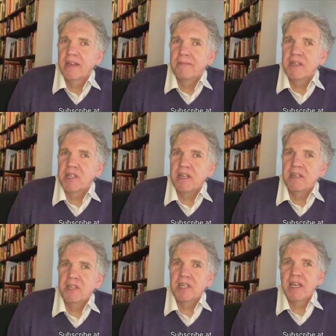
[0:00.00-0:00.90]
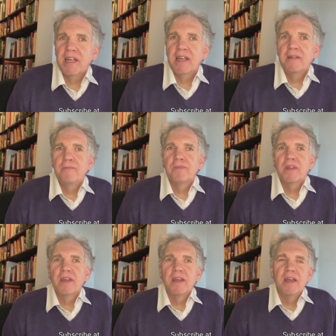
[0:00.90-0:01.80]
But sentence 10,
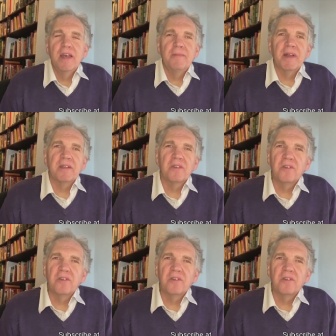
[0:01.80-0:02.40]
but